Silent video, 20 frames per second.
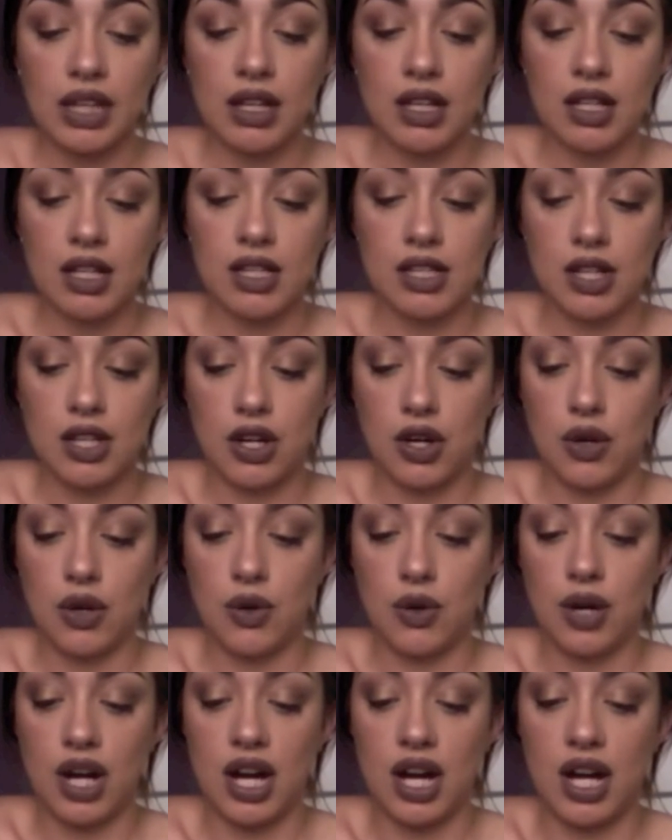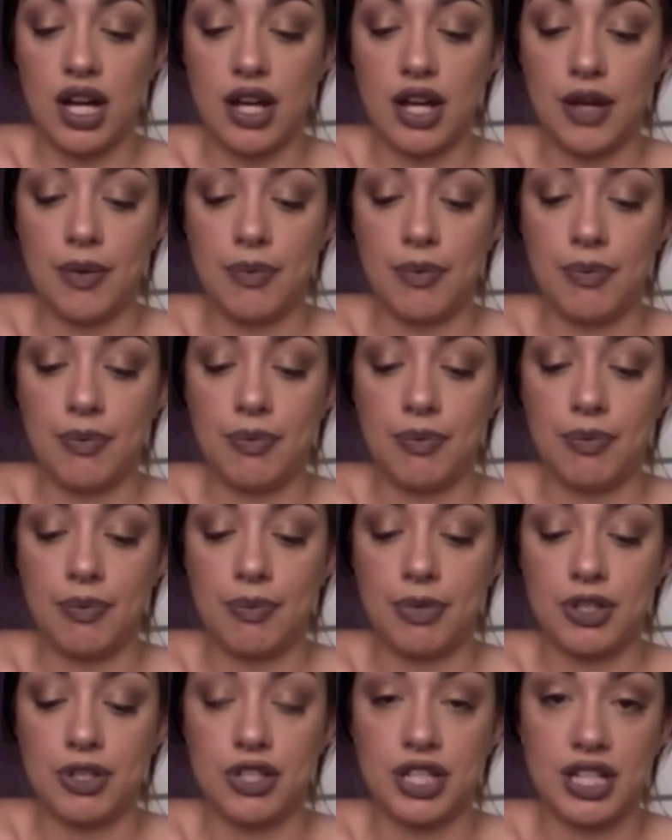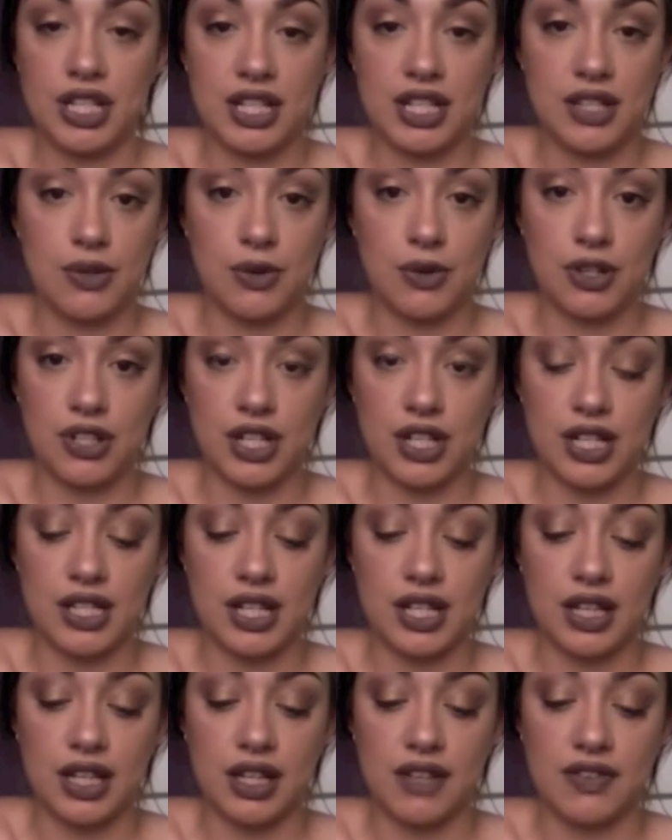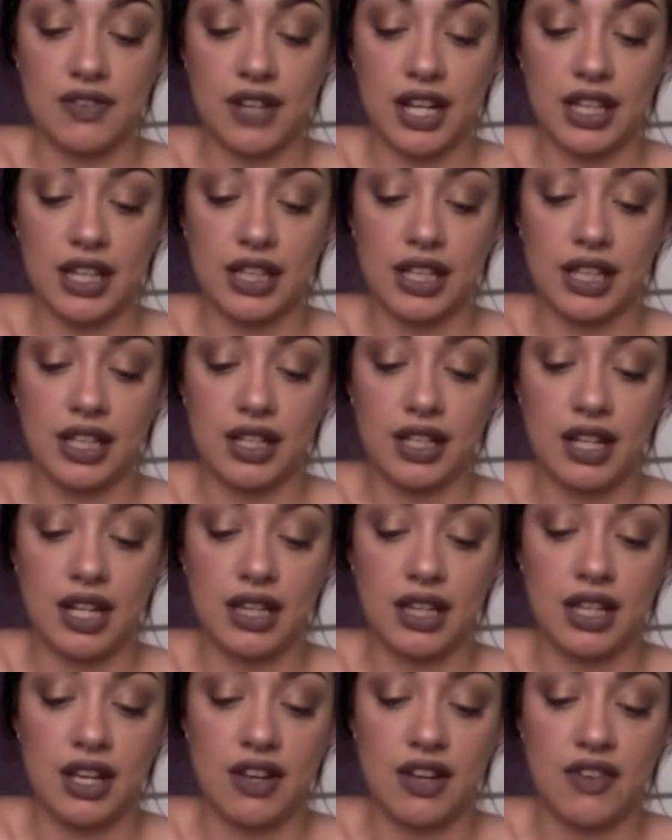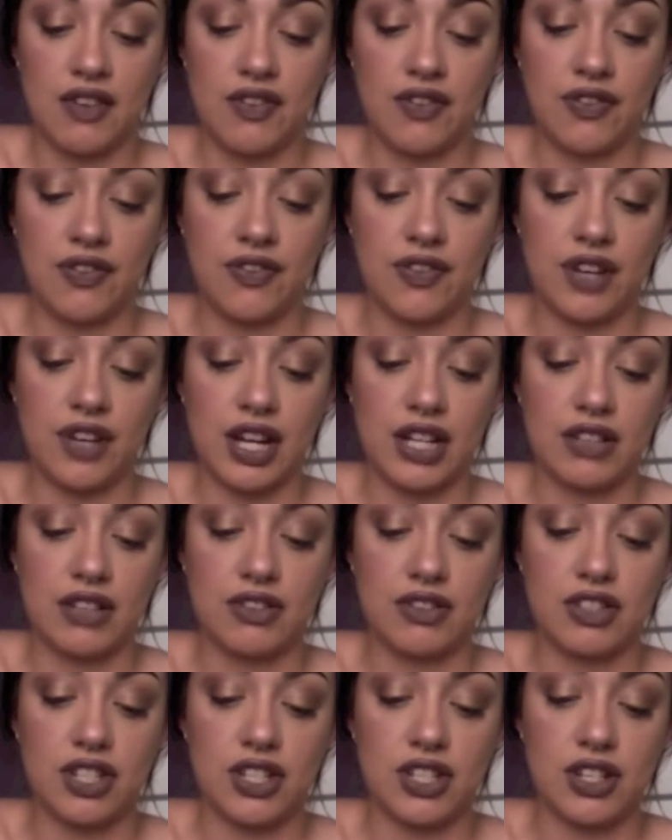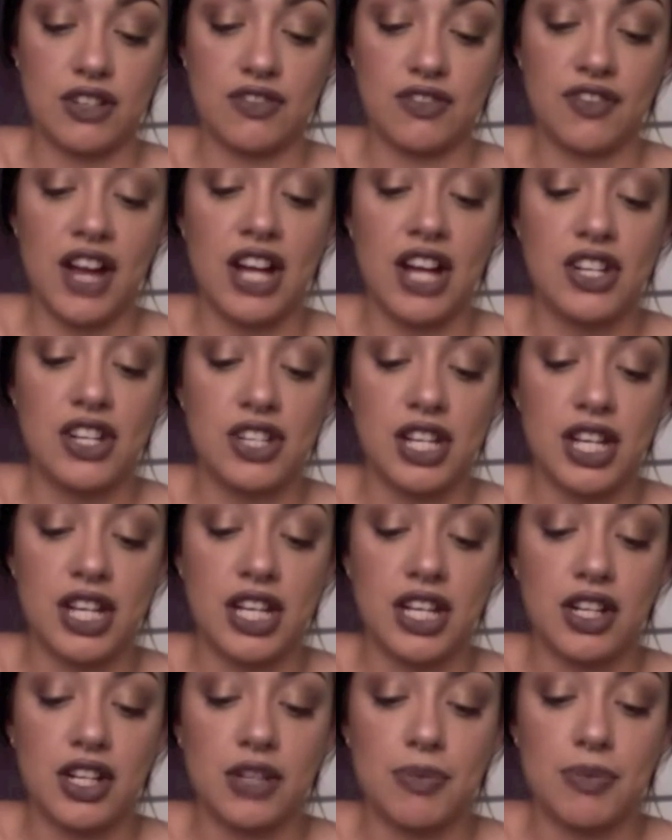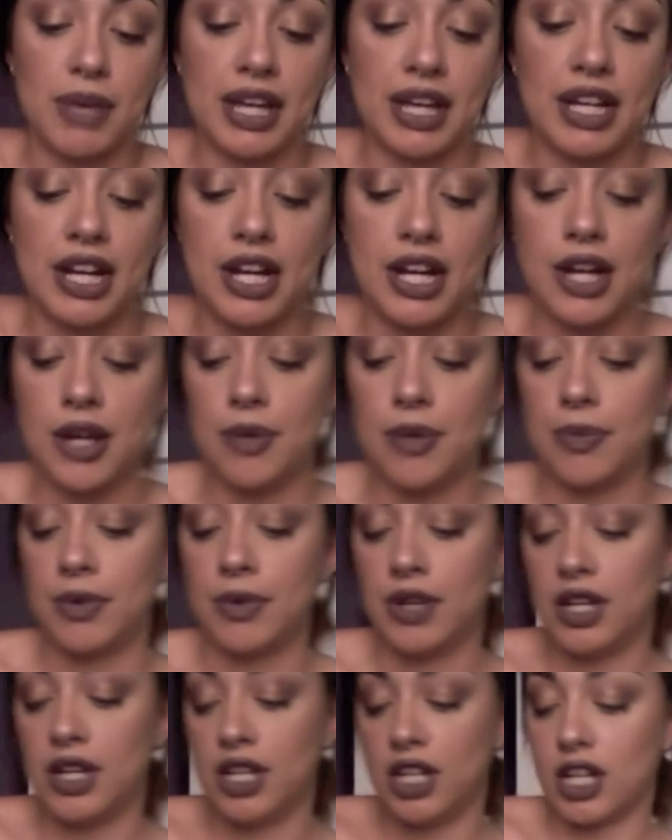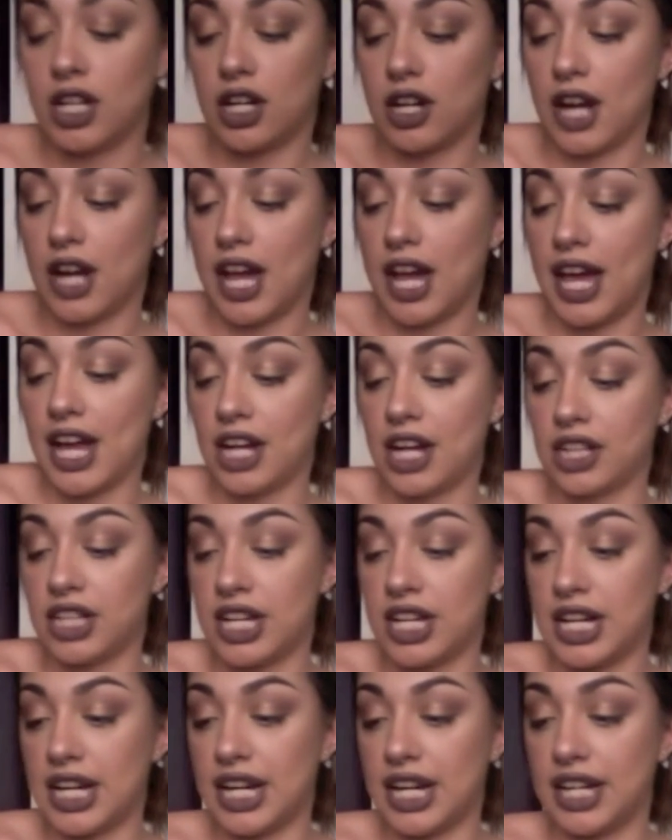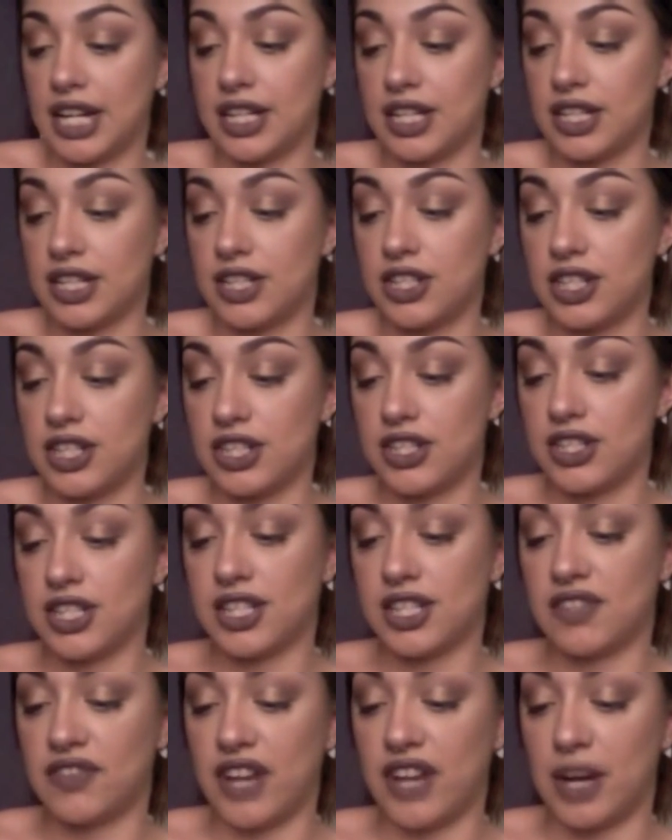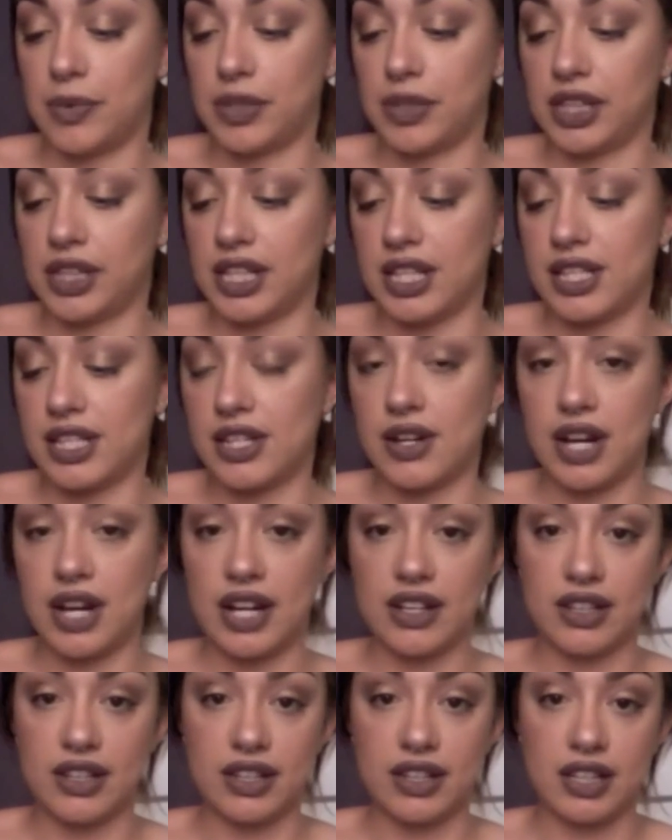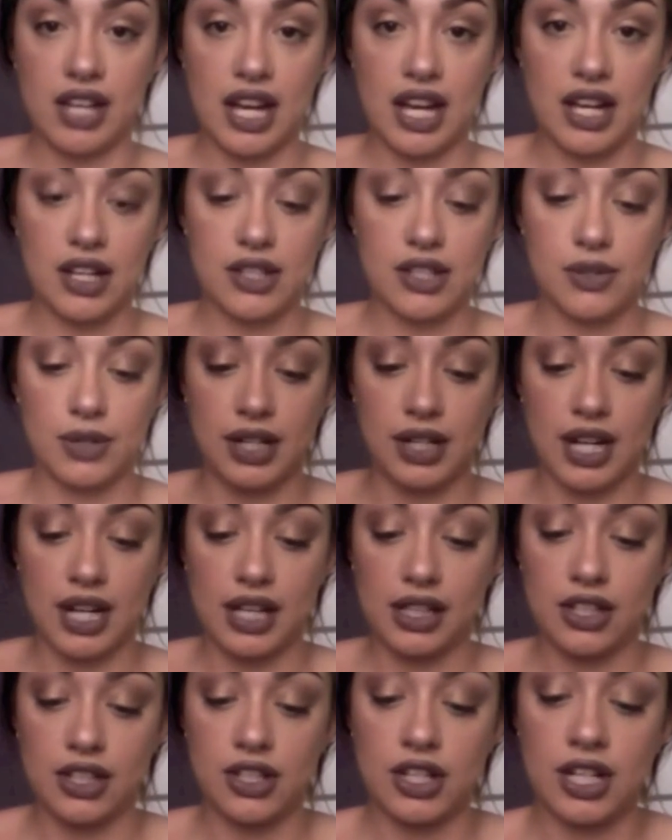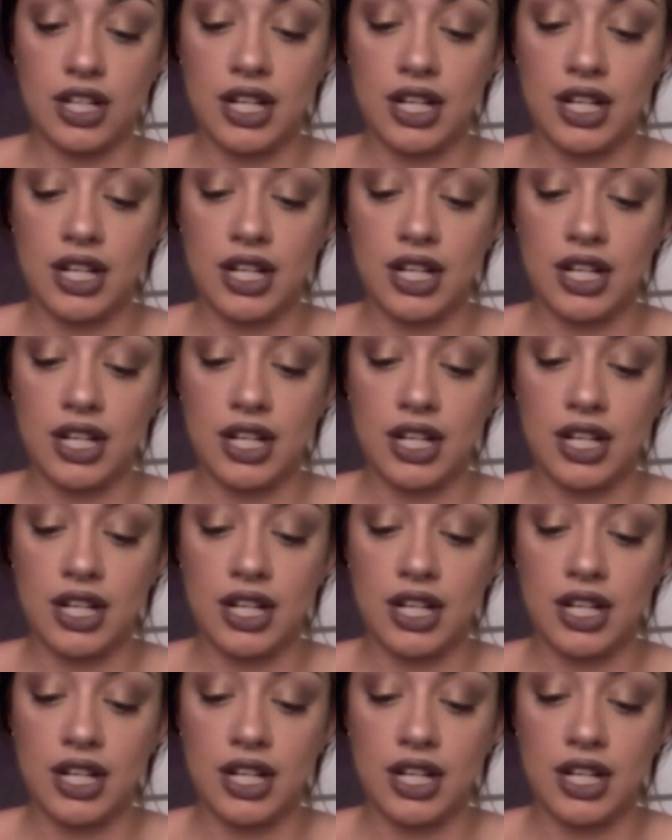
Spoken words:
So, but she is gorgeous. I love Kylie. I love just her fashion, her makeup, her hairline. She's just fabulous. So I adore Kylie Jenner.